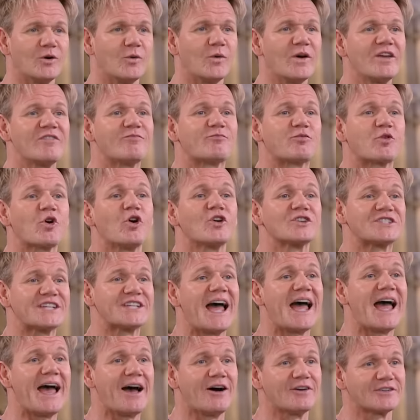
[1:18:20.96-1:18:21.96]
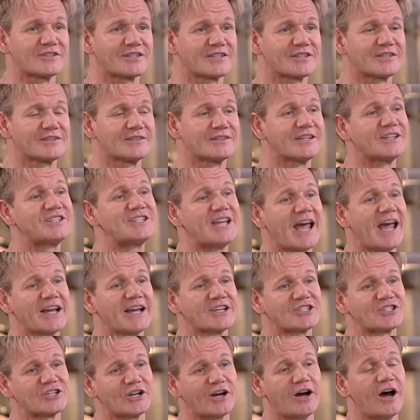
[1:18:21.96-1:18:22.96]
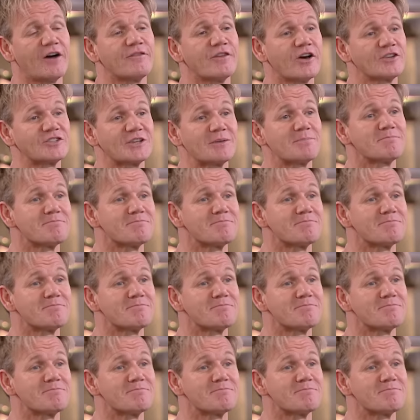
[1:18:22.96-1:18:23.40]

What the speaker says: We've brought out the texture of those